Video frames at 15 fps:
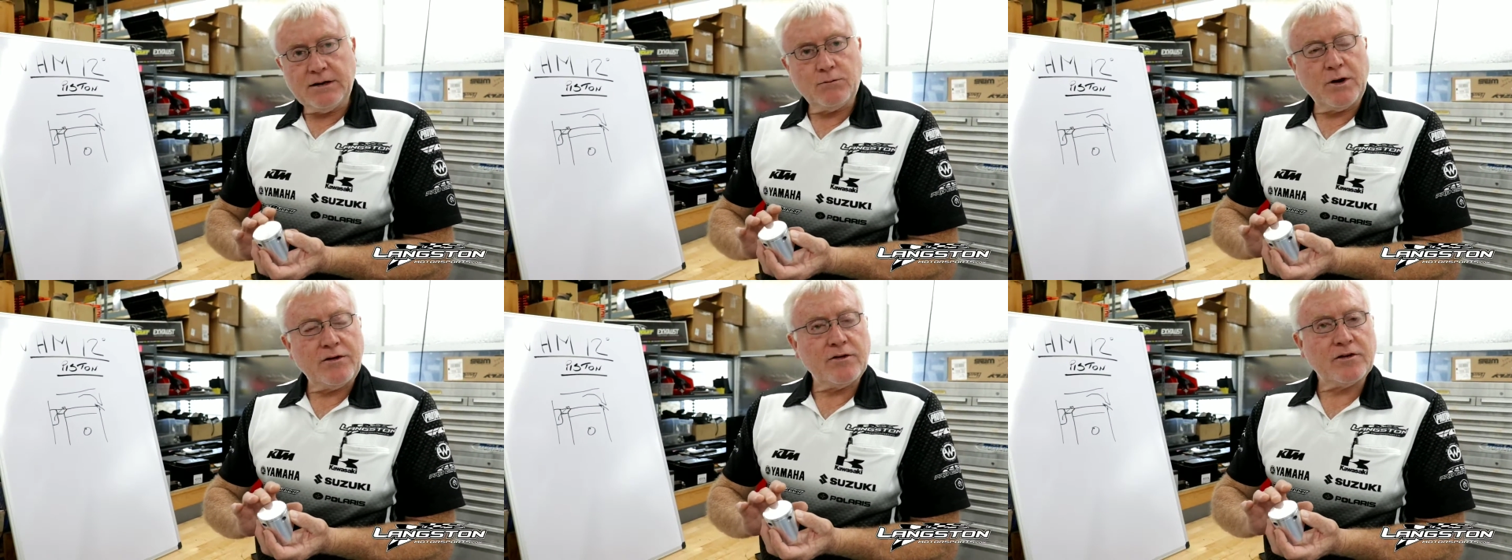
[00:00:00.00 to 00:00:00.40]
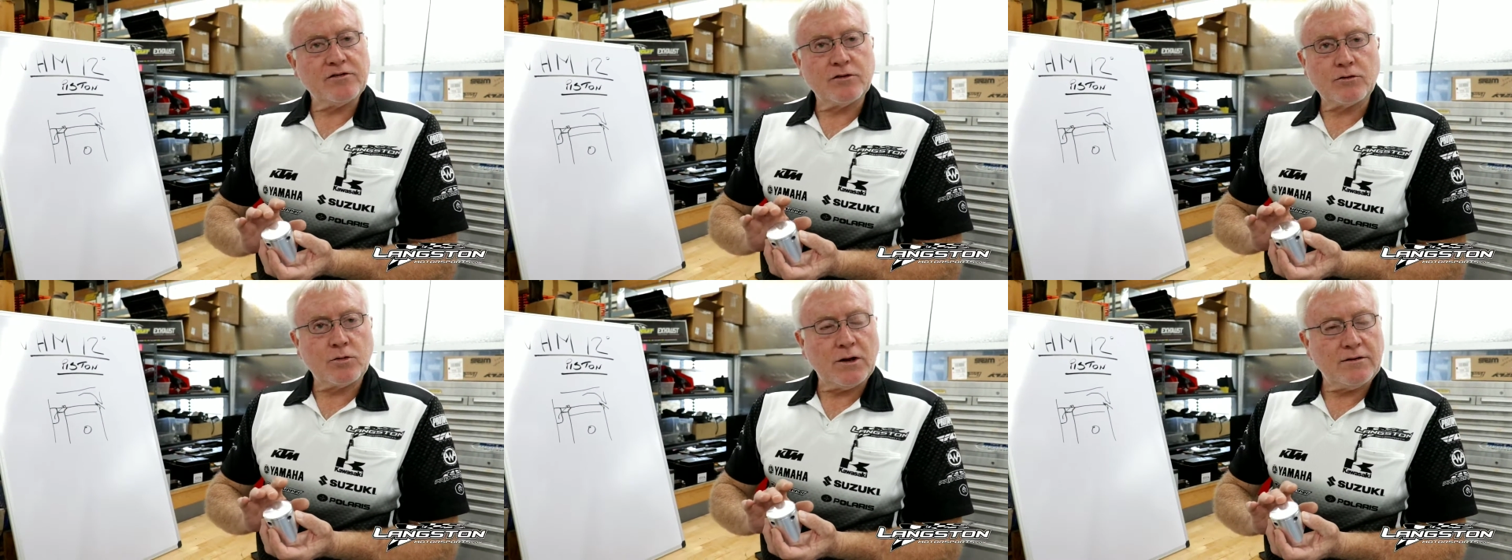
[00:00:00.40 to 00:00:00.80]
whether
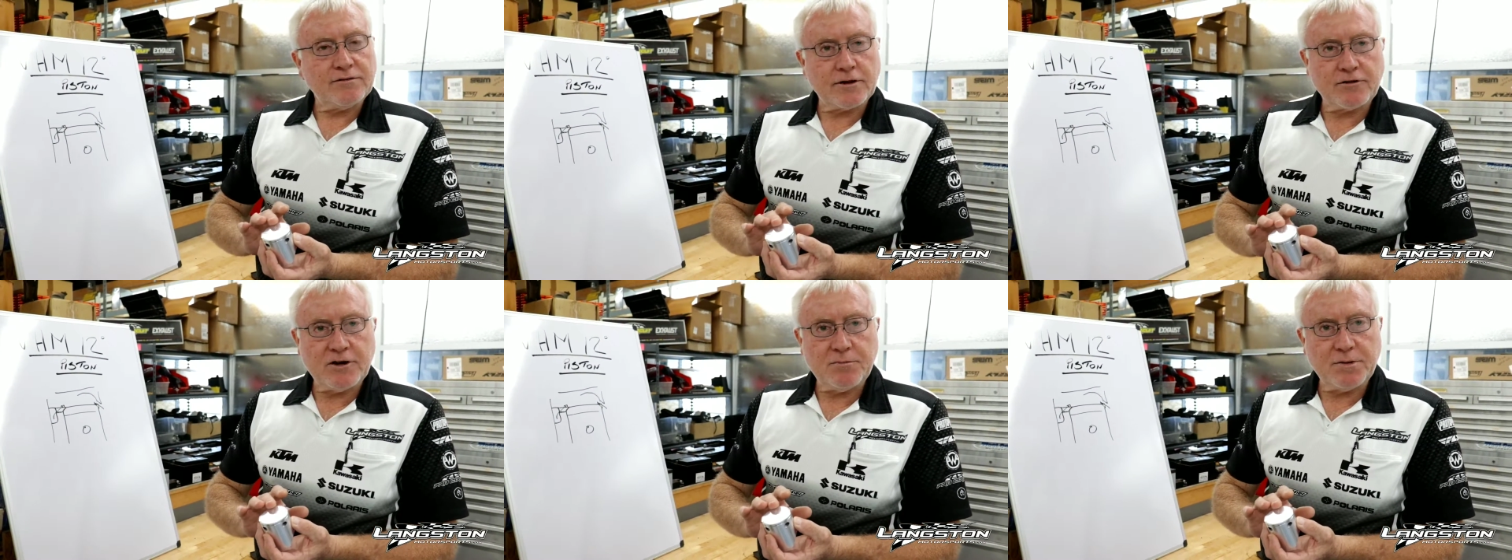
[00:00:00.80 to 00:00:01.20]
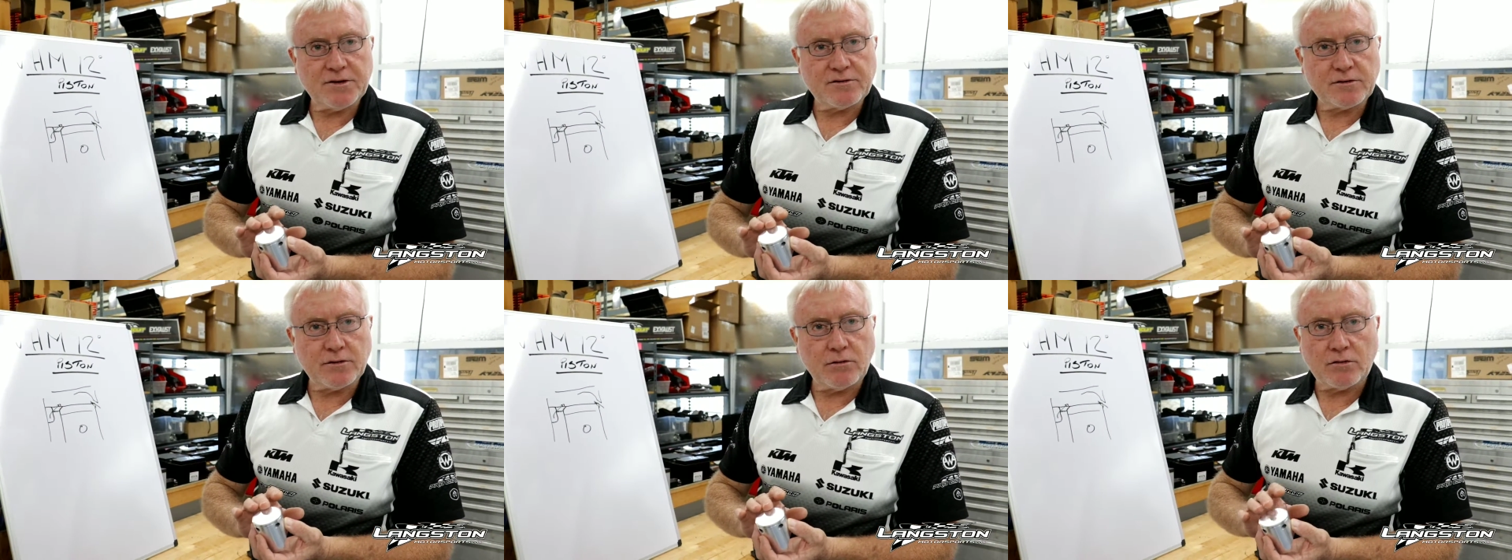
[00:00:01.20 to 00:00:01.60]
it's a 12 degree
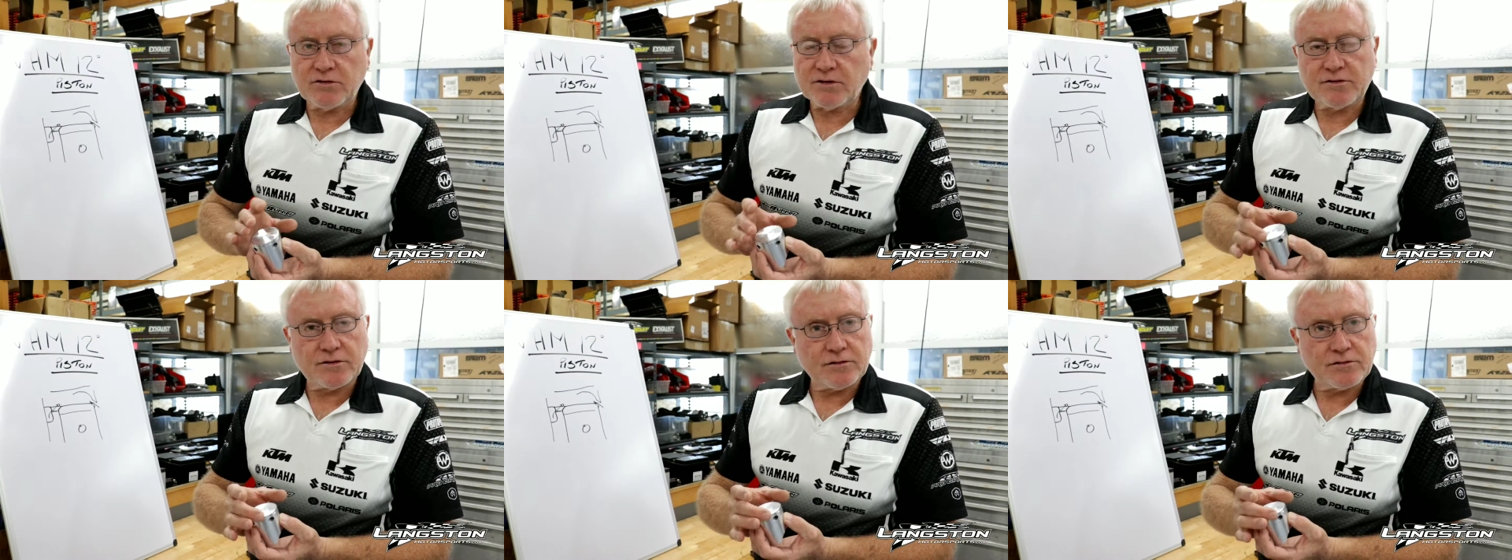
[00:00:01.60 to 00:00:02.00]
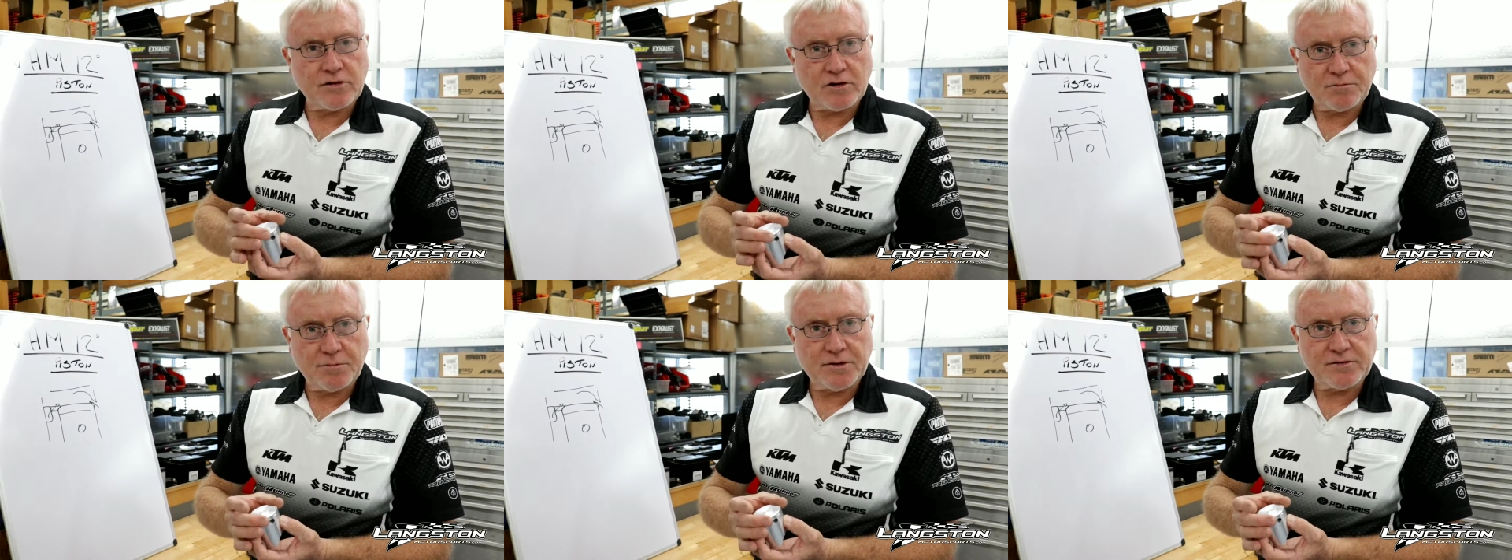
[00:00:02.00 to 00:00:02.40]
piston or just a
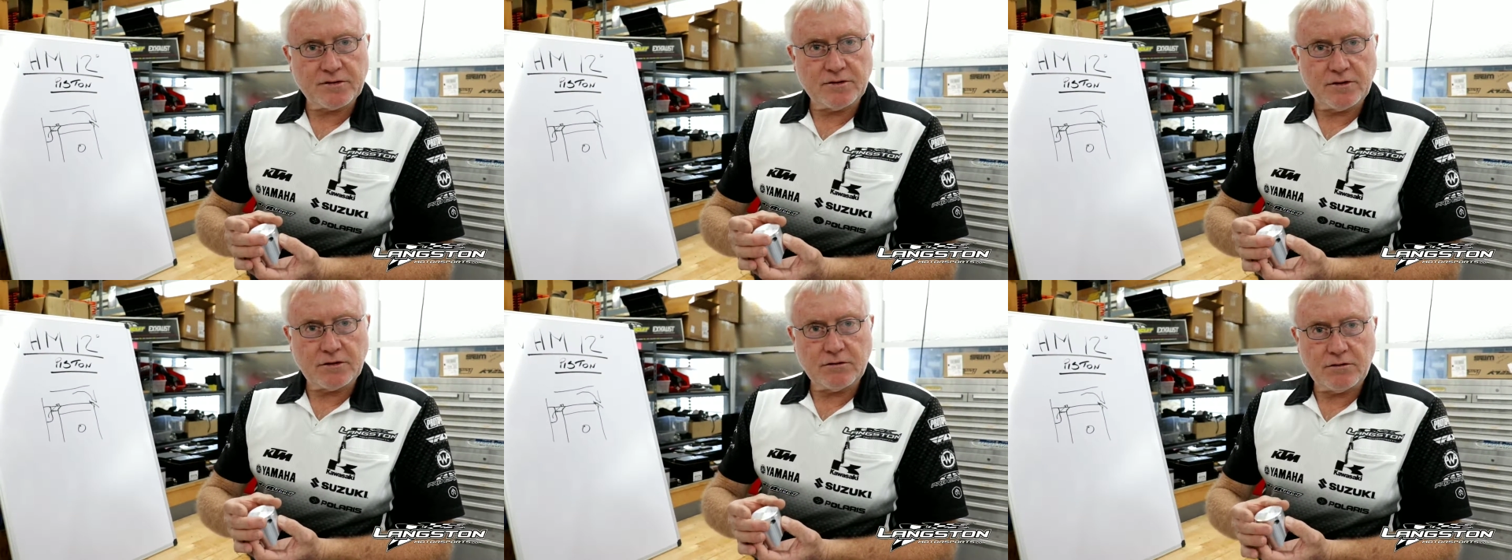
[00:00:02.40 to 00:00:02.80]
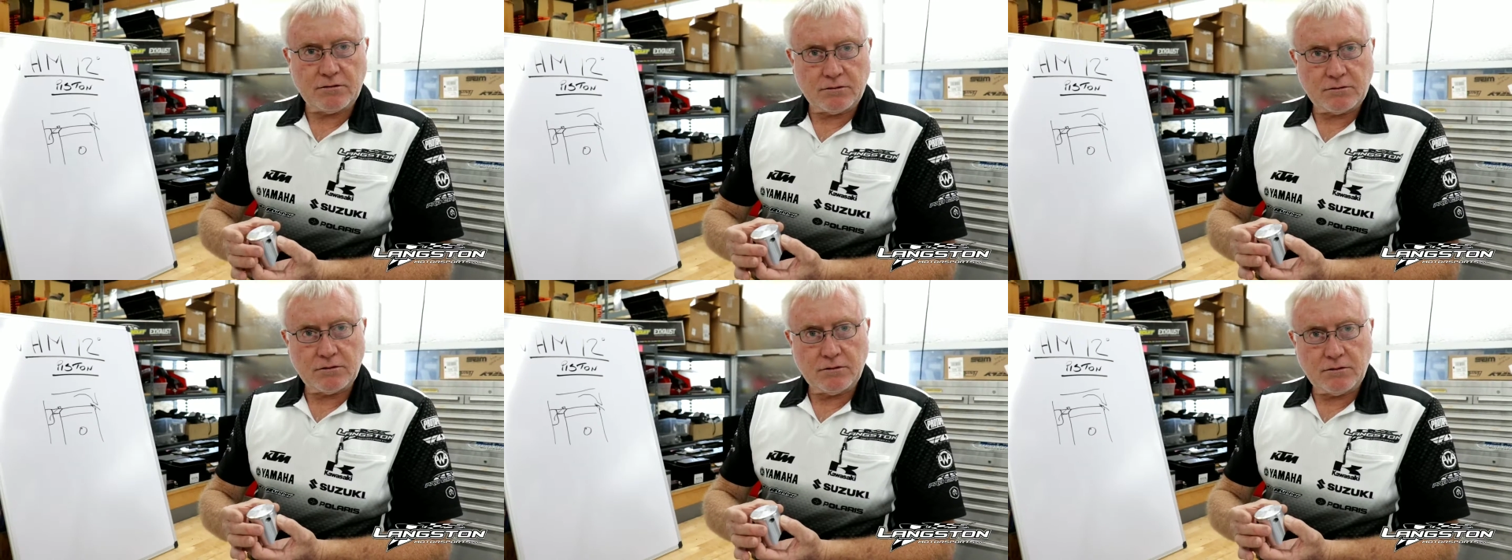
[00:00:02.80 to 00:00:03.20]
stock piston that
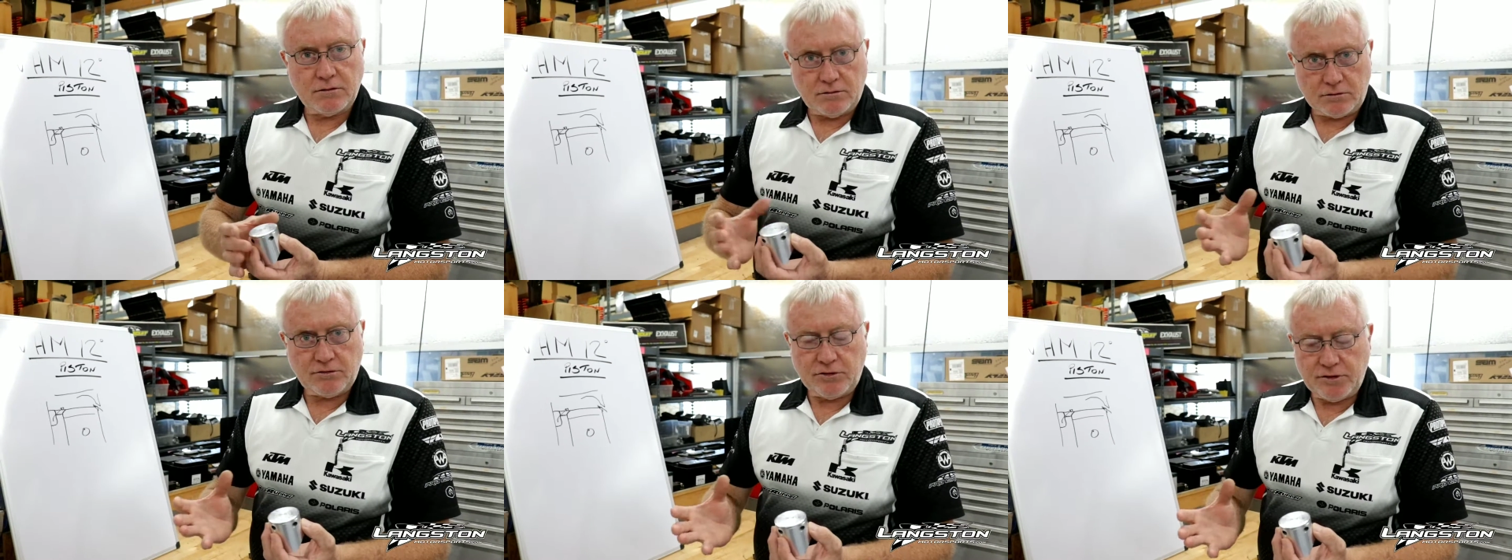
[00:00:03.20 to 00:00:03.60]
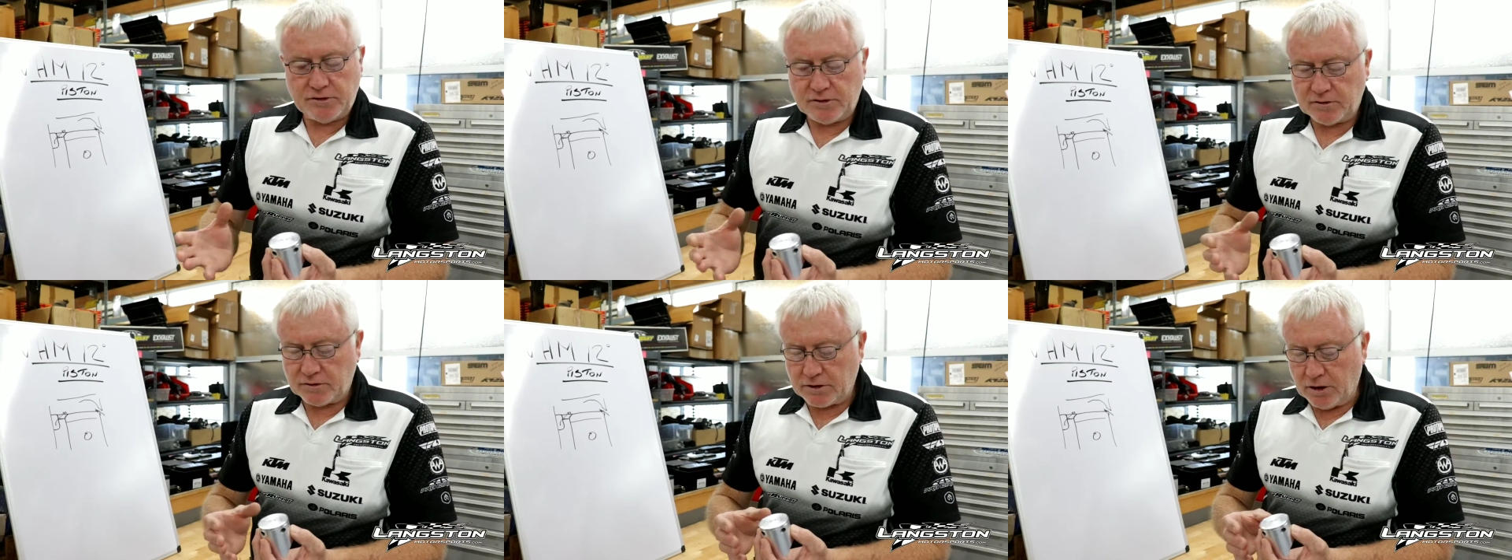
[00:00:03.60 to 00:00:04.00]
you're
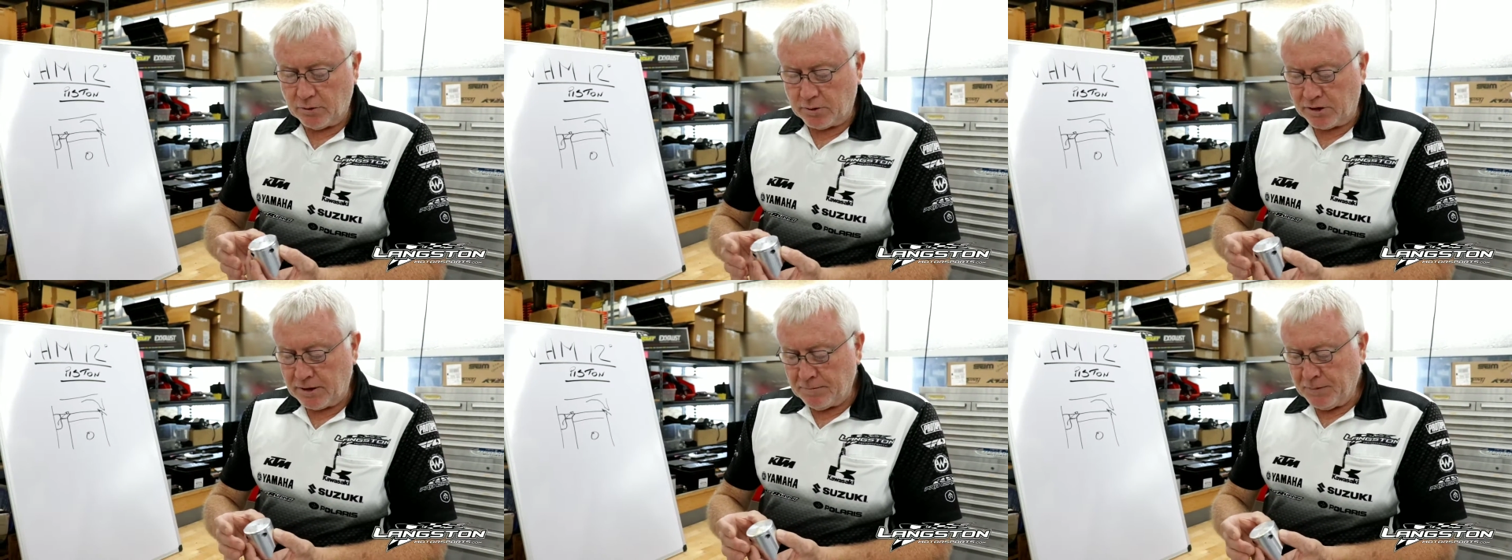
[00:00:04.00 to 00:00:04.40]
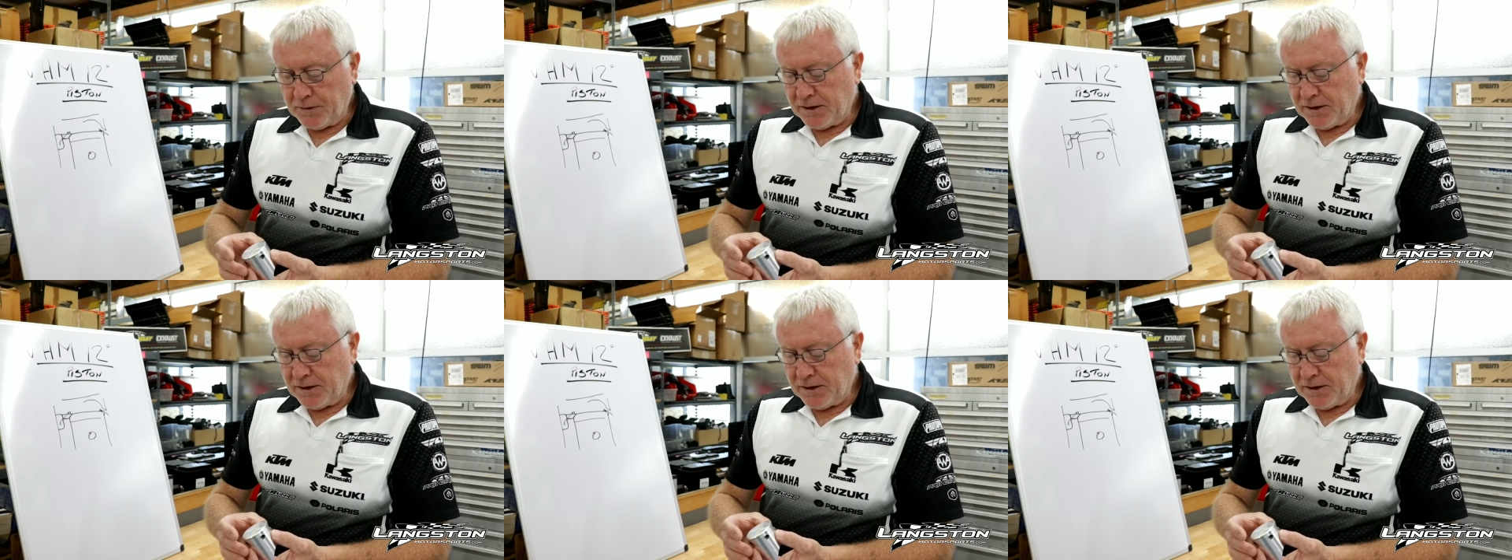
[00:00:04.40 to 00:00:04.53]
choosing to go with,